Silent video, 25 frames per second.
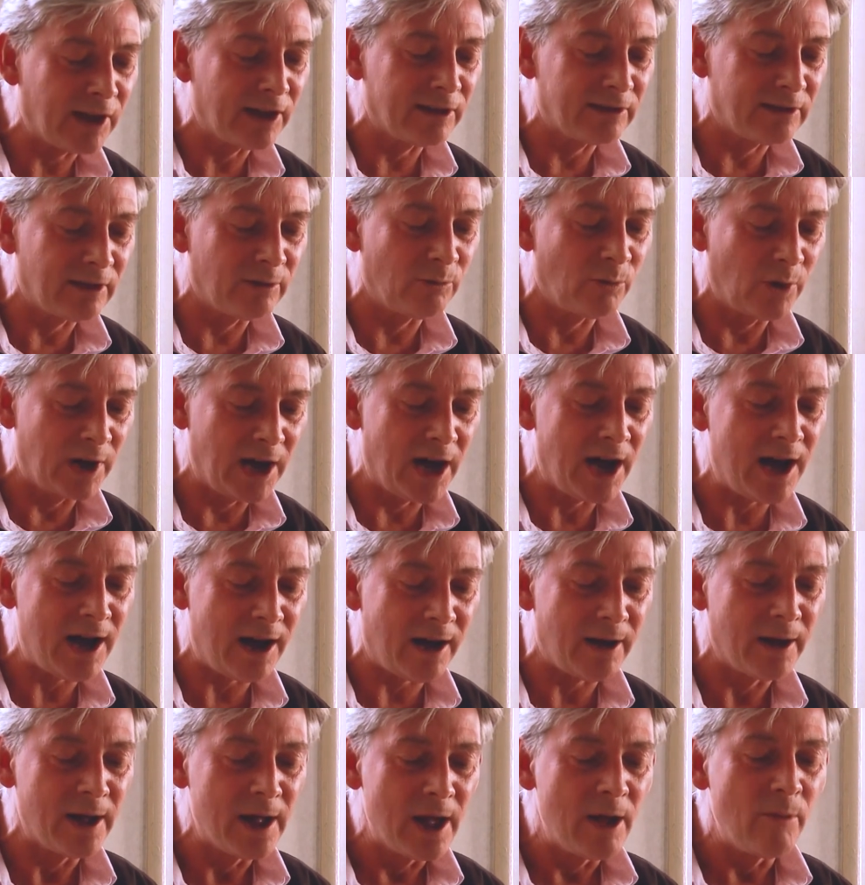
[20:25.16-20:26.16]
I think
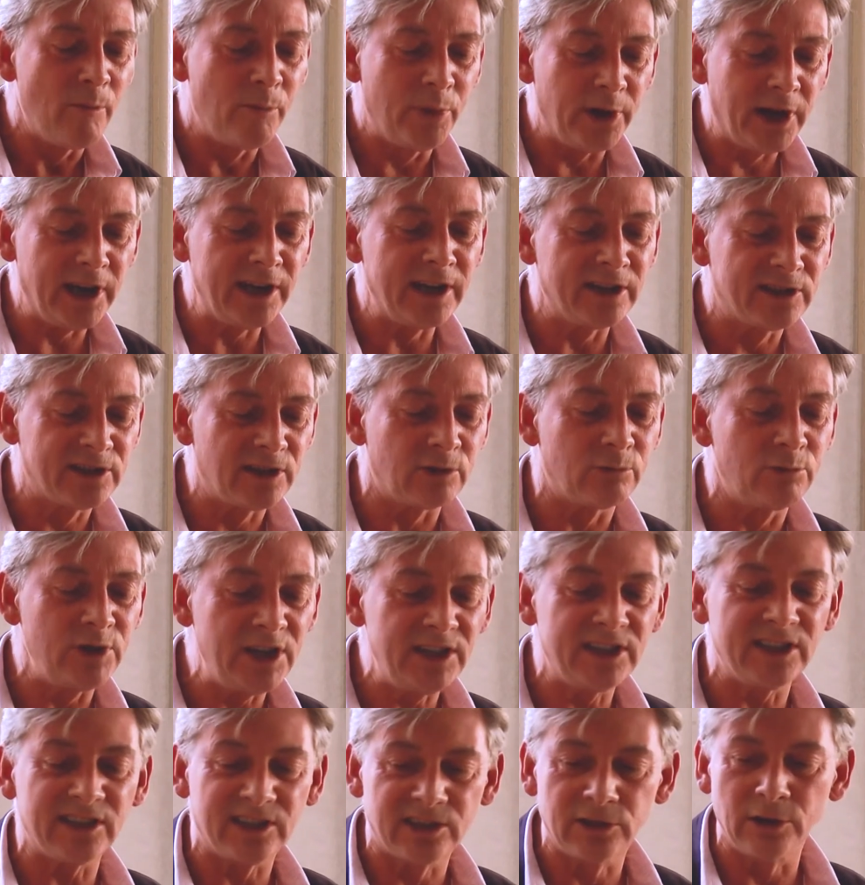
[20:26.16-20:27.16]
that we are
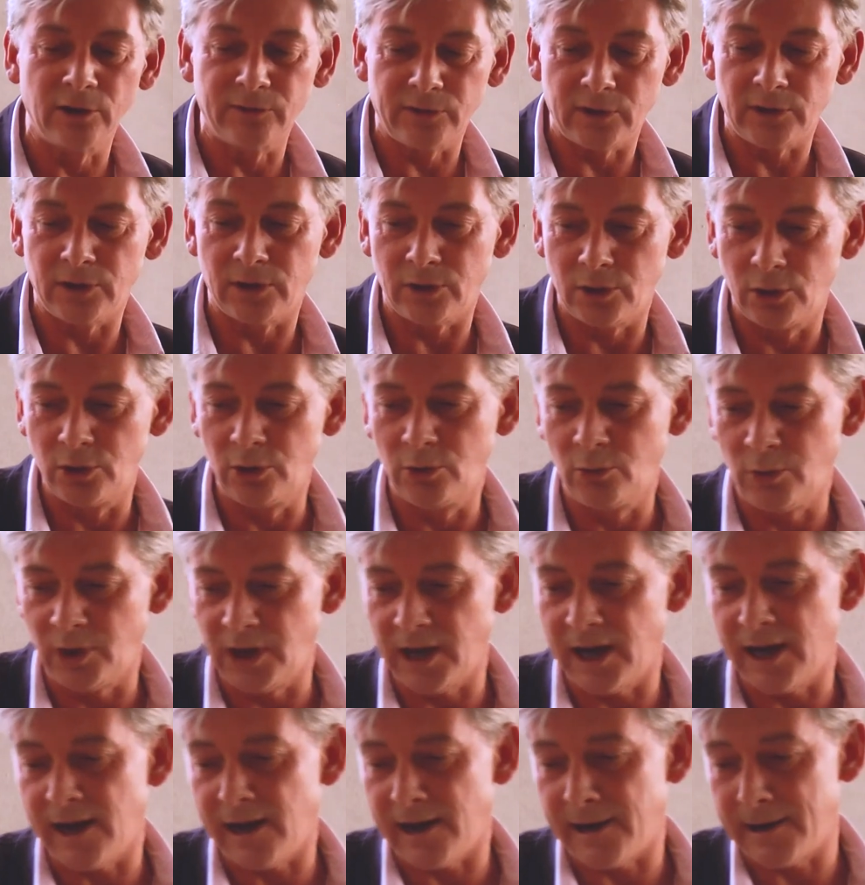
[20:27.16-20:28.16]
beginning to
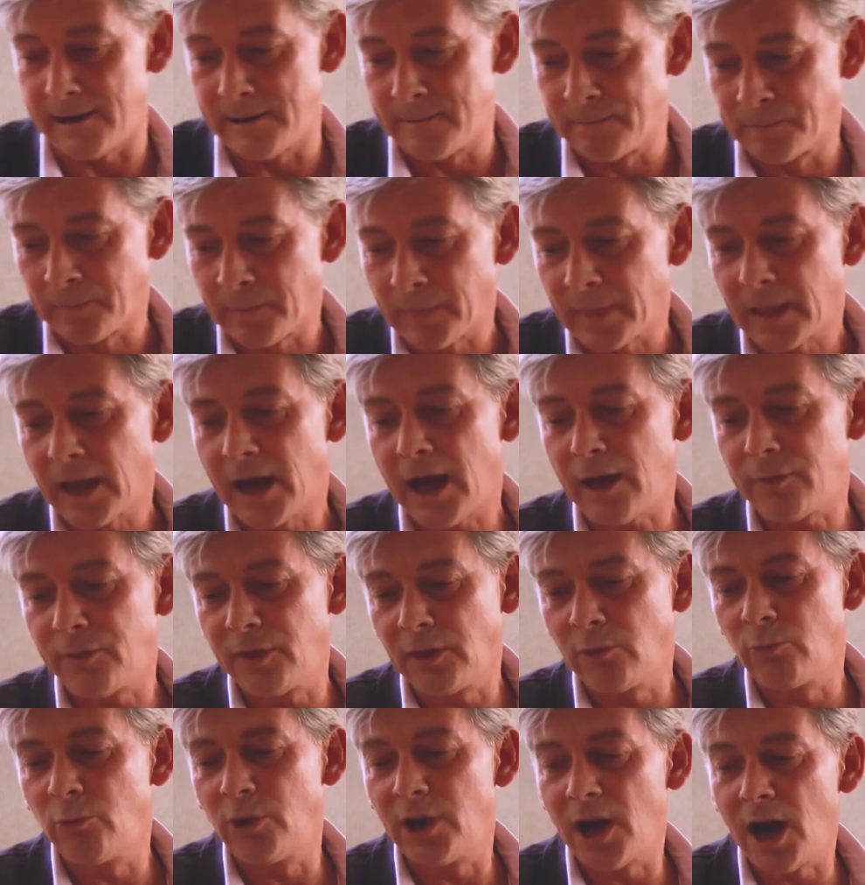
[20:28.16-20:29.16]
rediscover who we are.
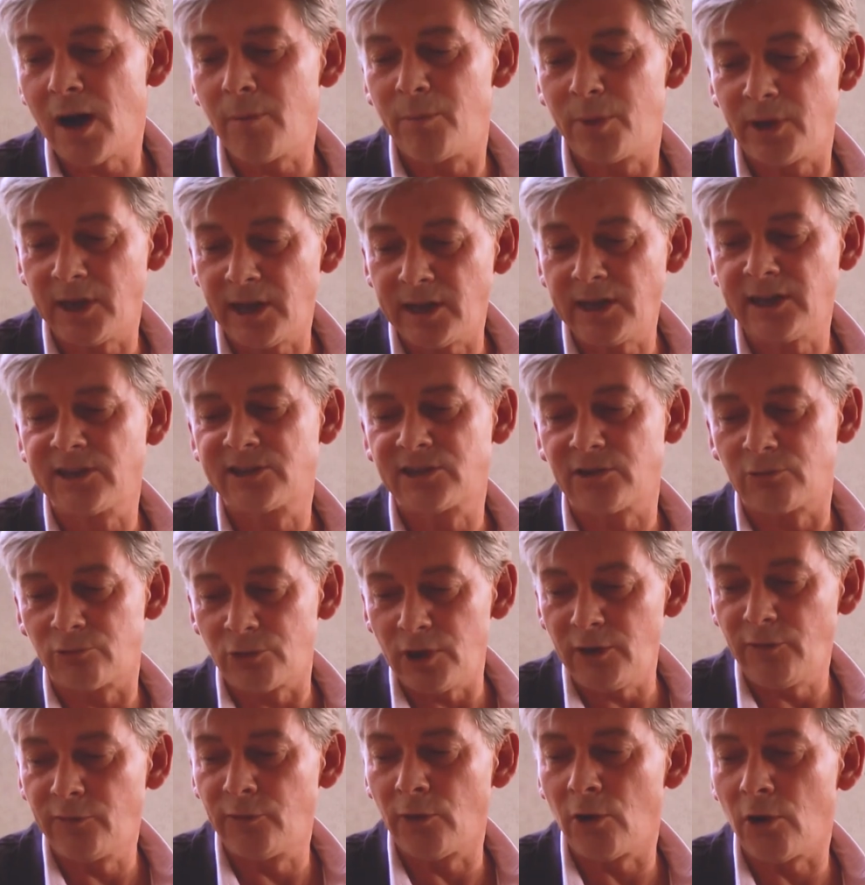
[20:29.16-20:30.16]
I think we are
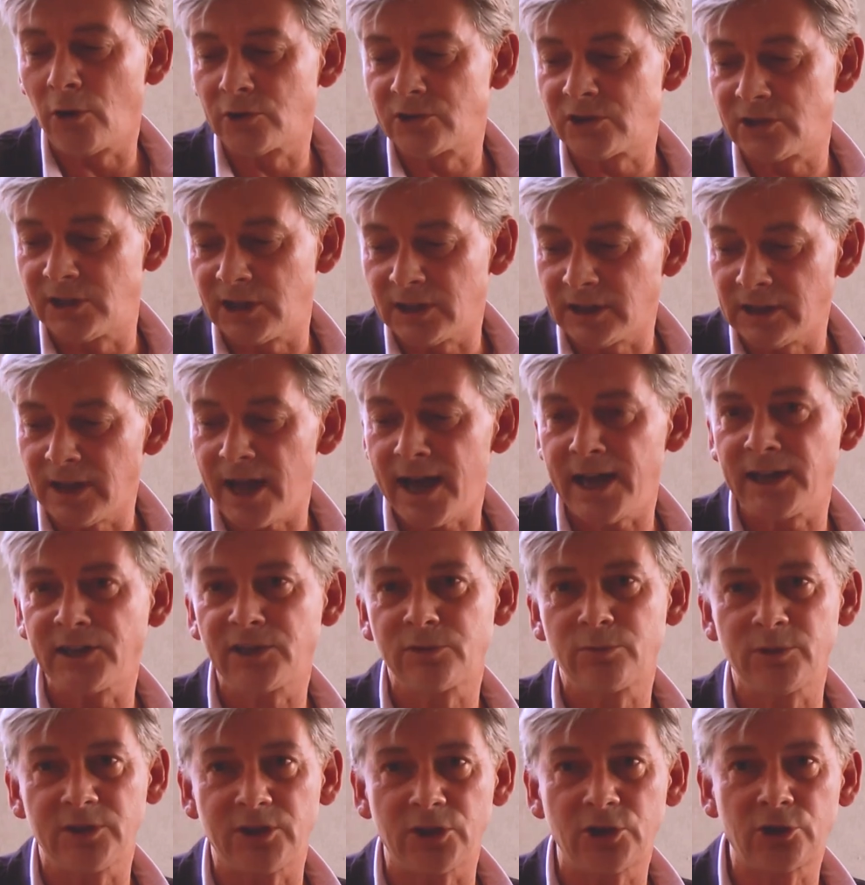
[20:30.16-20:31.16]
beginning to reforge
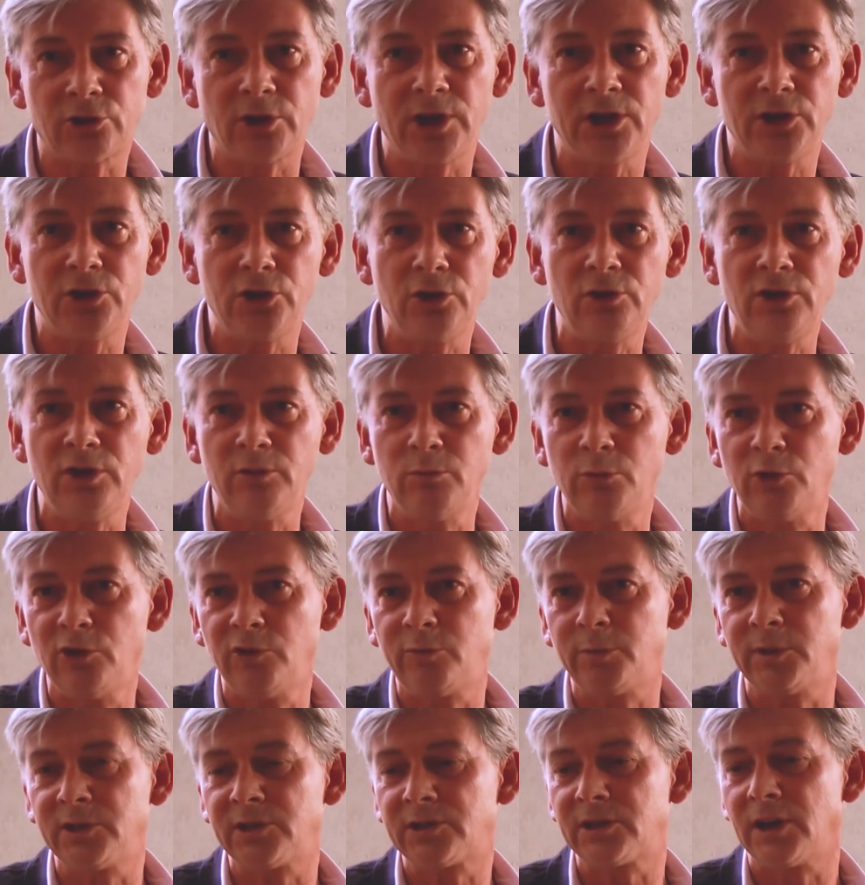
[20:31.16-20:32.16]
the alliance with the trade
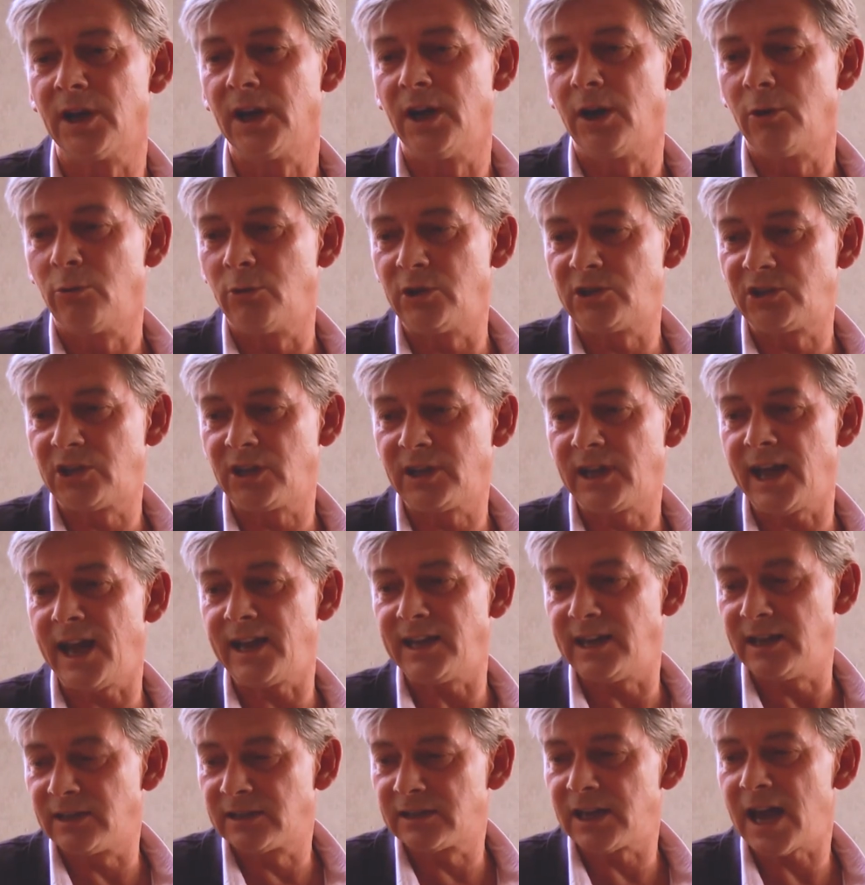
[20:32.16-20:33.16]
union movement,
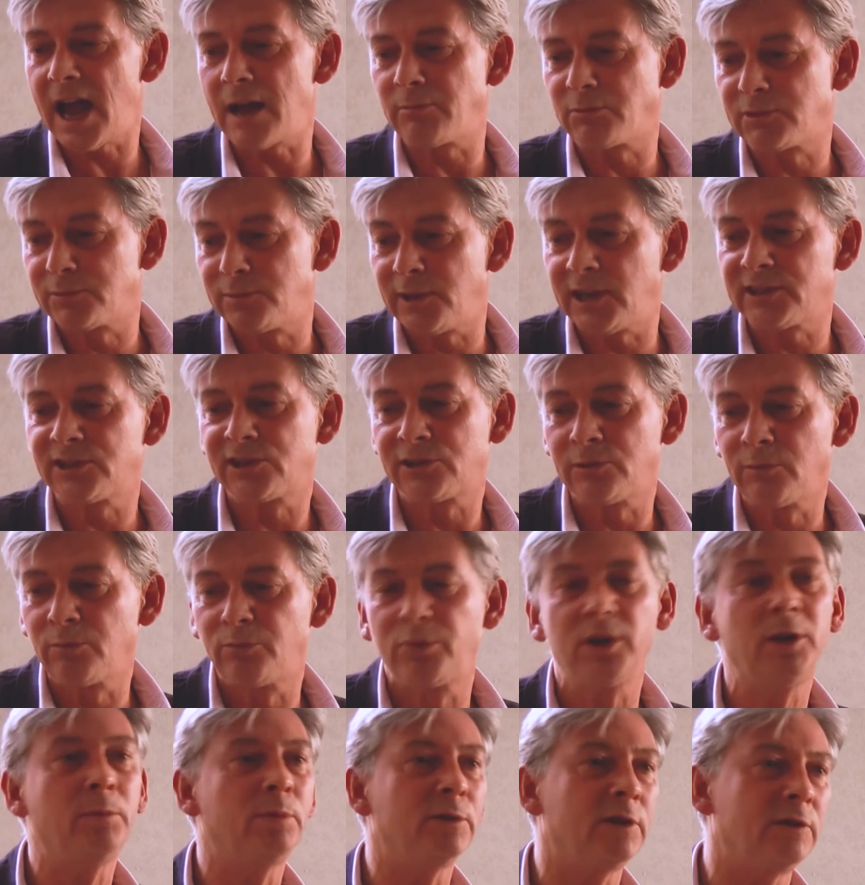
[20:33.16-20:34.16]
which again in times
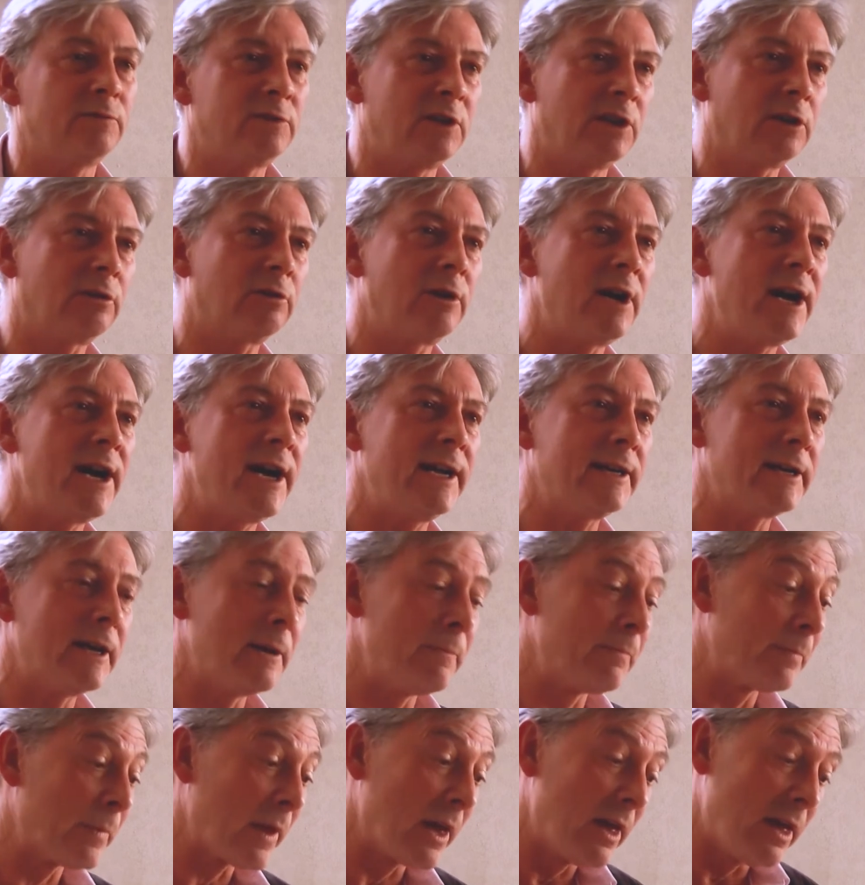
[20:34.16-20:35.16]
past some people have
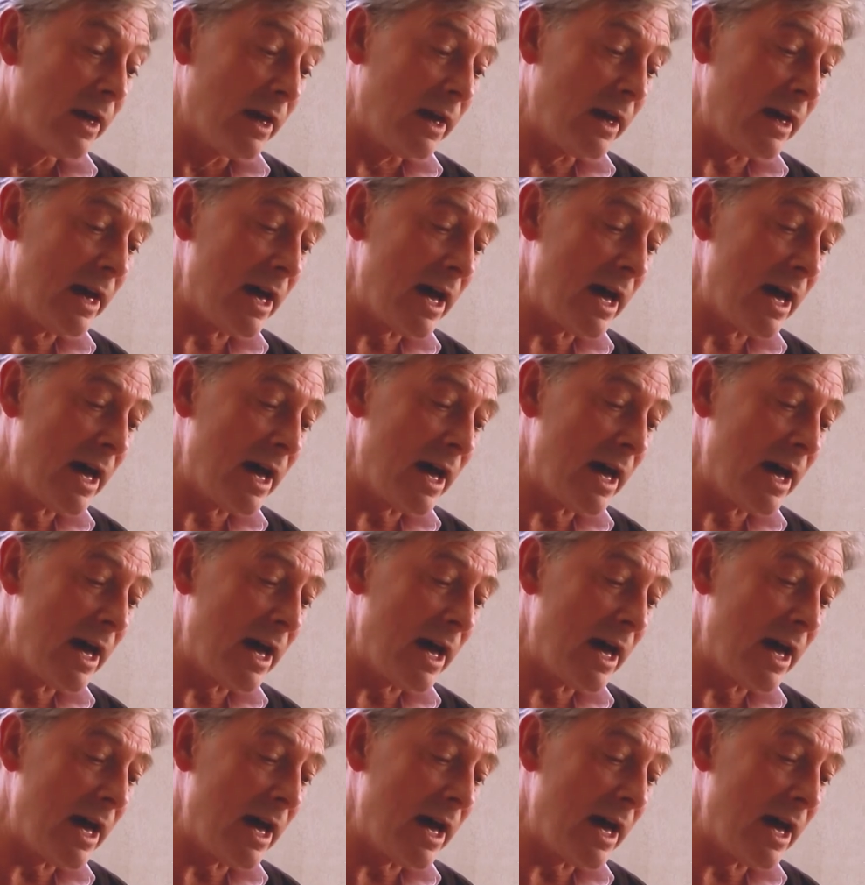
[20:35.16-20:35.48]
decried.